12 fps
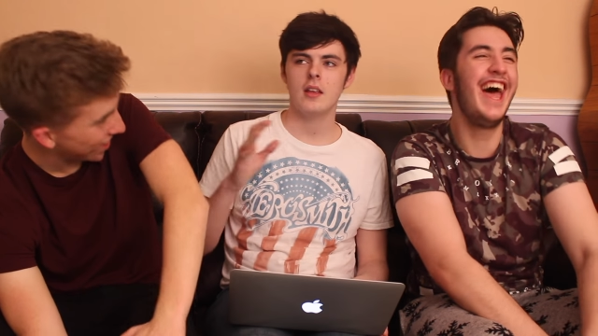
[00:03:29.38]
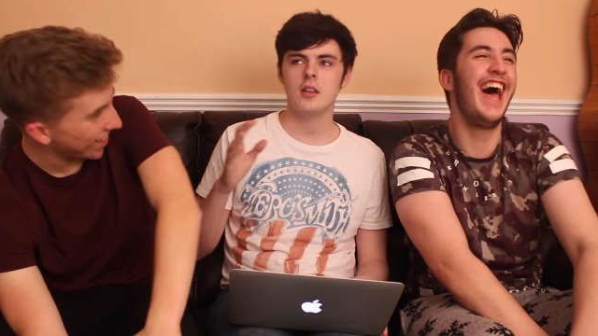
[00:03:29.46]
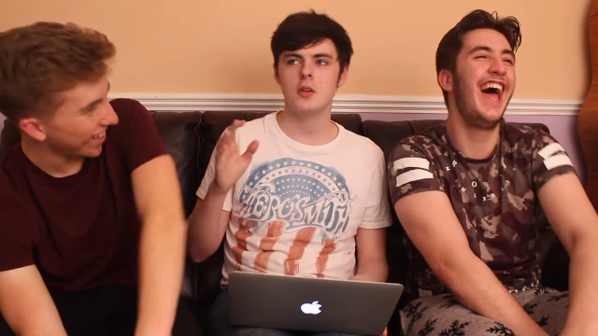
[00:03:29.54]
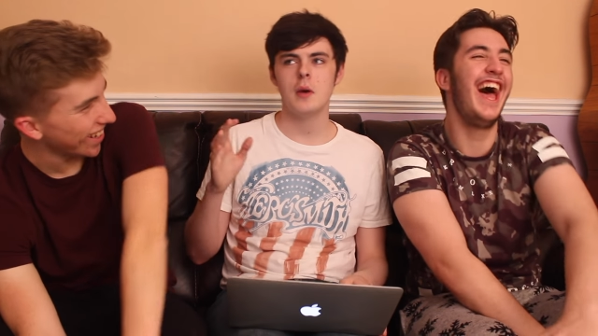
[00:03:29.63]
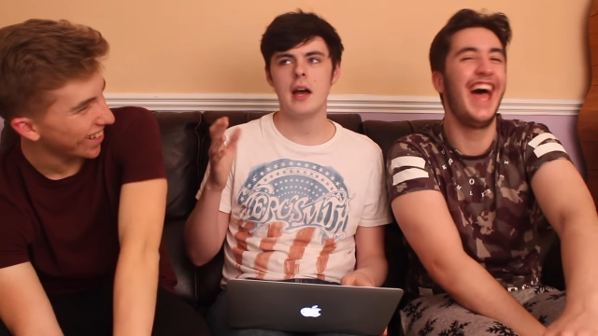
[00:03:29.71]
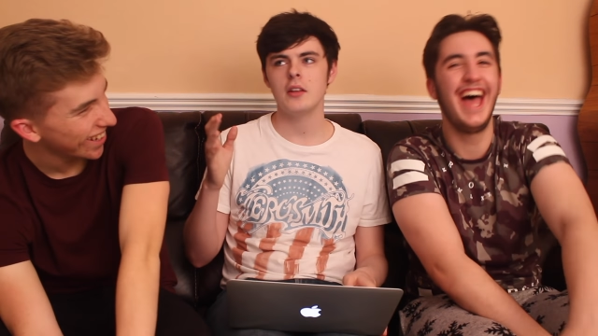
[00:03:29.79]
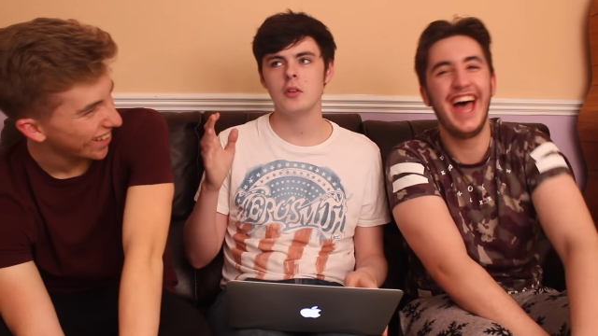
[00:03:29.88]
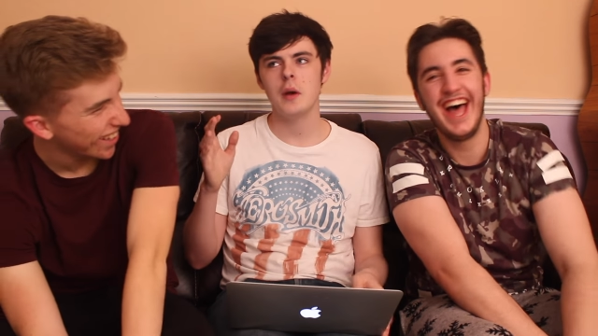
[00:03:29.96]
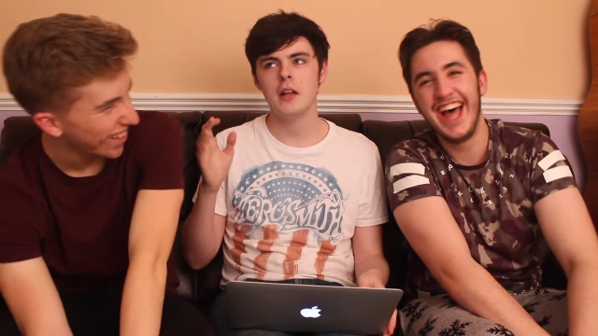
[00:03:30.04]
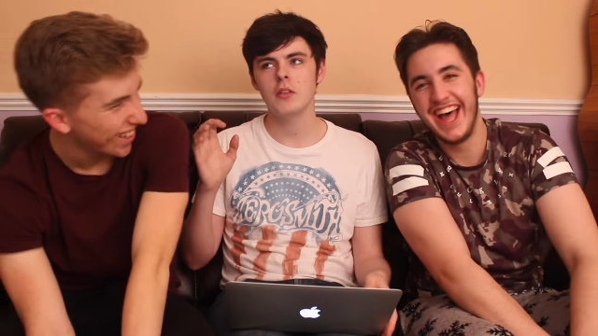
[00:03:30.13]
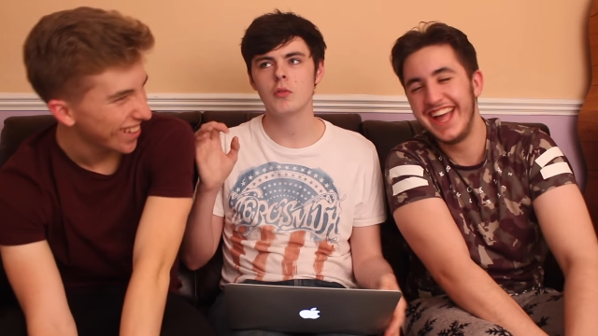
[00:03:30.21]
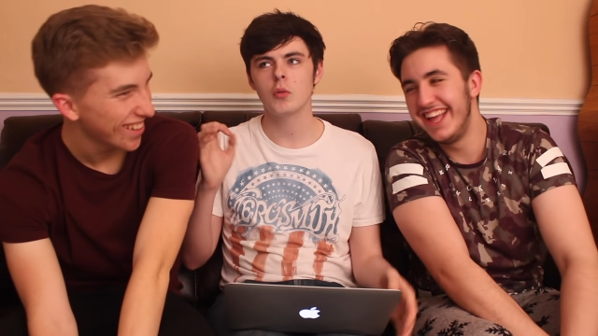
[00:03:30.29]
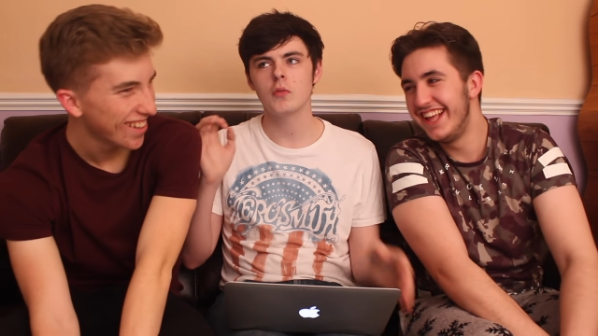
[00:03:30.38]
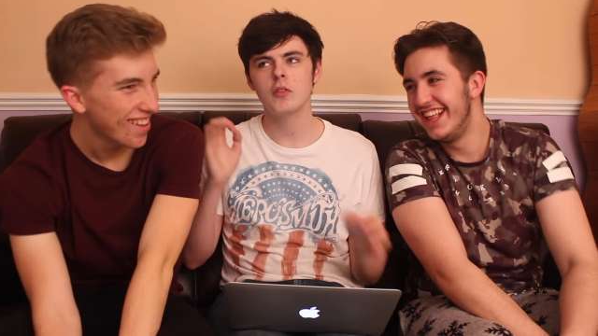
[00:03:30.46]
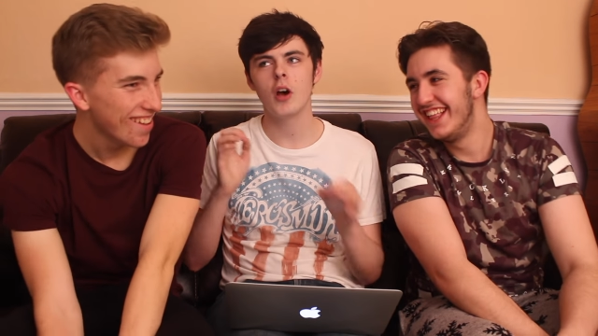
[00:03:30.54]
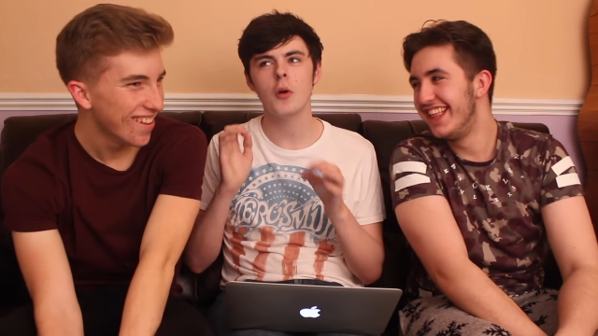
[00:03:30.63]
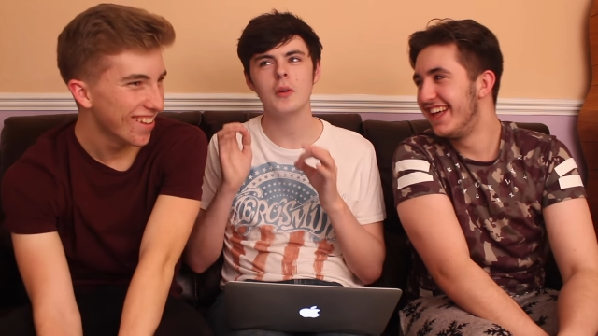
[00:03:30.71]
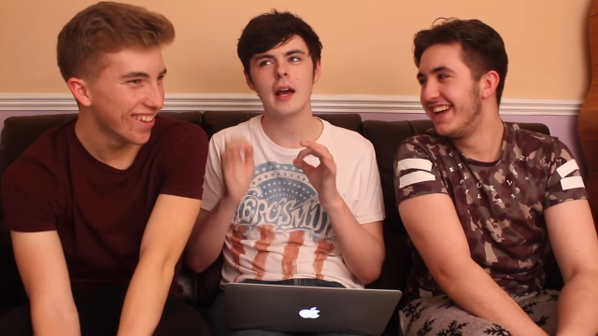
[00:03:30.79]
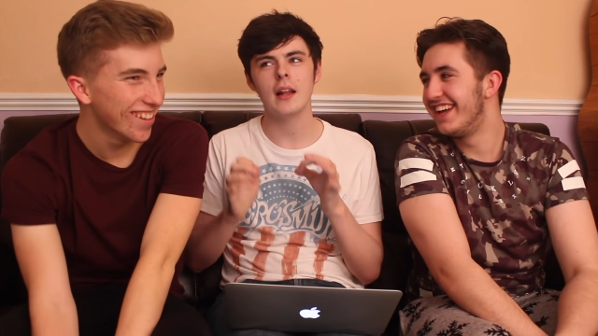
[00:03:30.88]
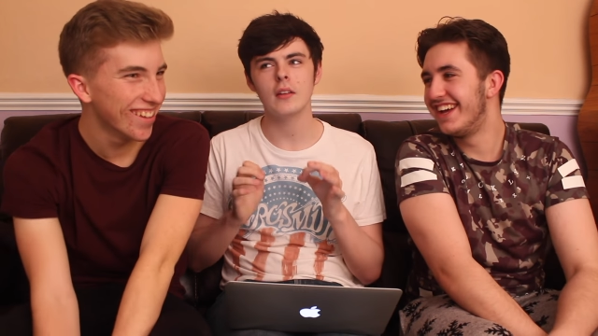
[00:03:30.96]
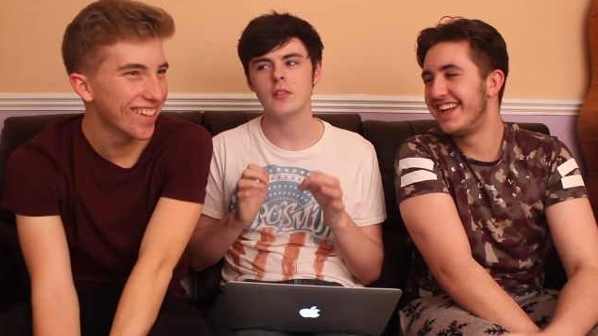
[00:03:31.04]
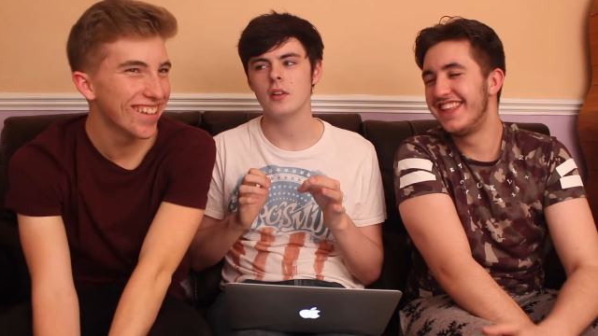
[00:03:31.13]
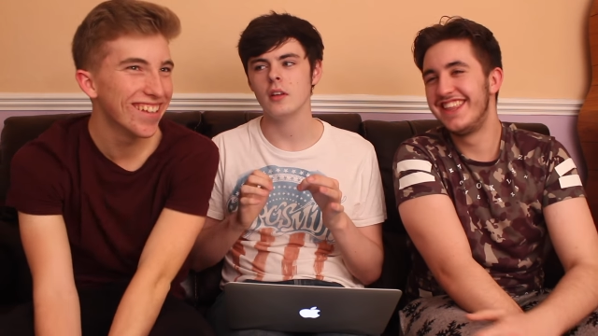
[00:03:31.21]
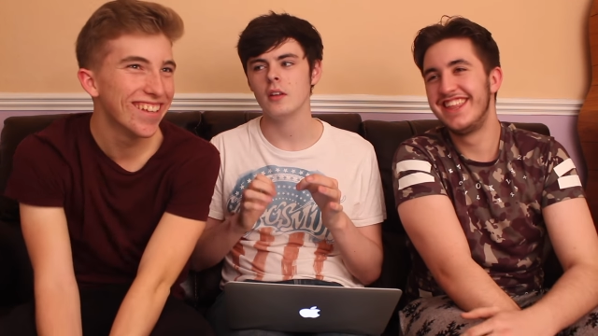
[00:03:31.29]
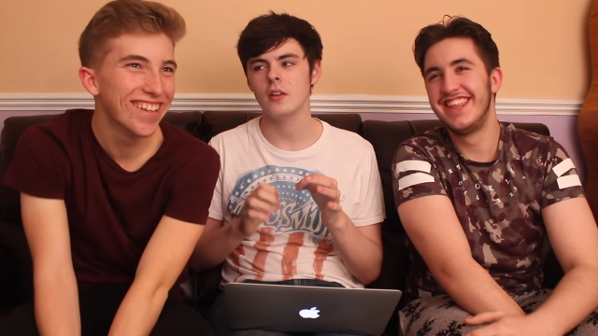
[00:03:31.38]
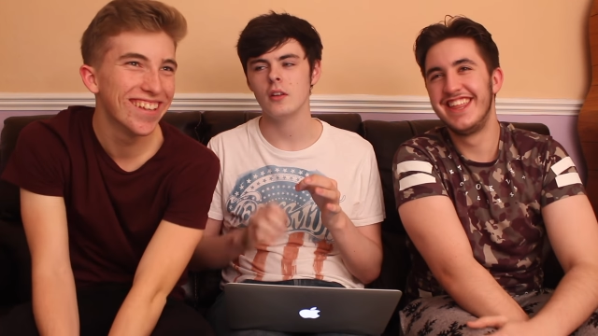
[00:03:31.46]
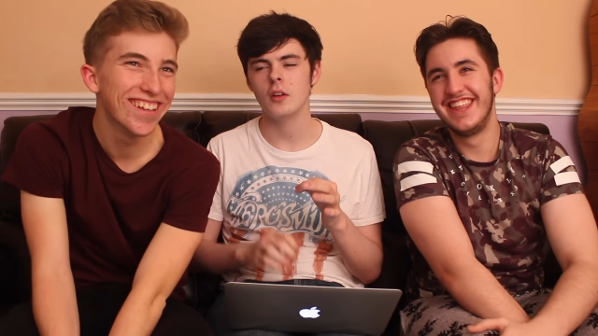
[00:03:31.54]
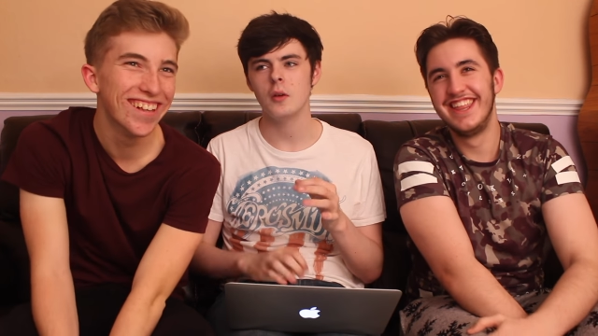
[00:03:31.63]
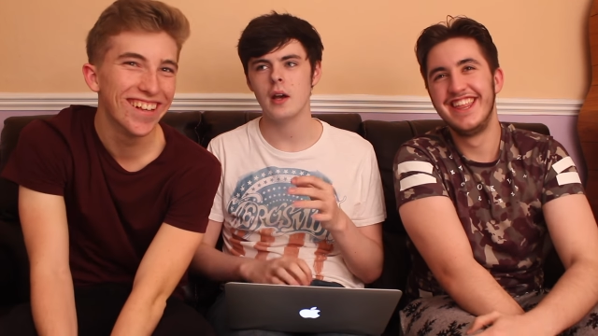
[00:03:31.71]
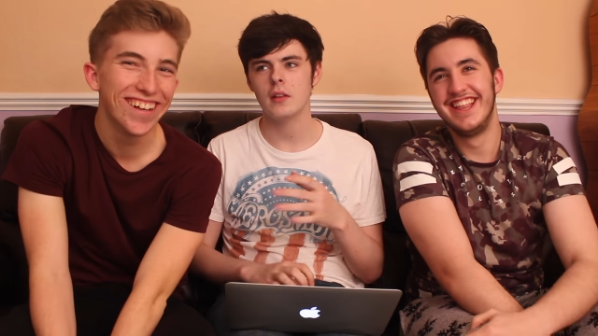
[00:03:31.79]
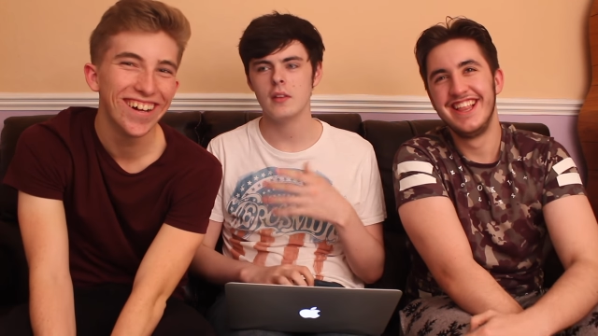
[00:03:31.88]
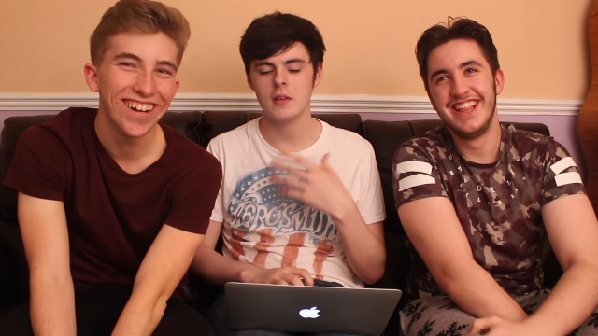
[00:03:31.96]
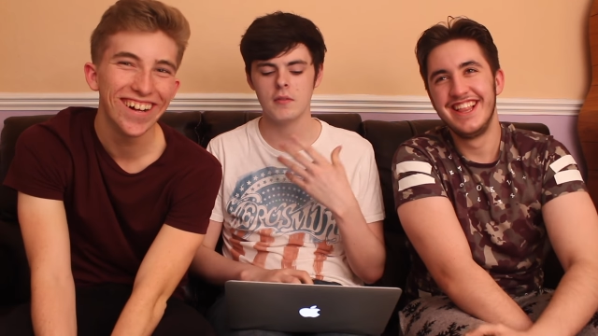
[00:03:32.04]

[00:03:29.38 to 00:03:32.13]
Speaker 1: you had you had the sort of tonality, you know, you had the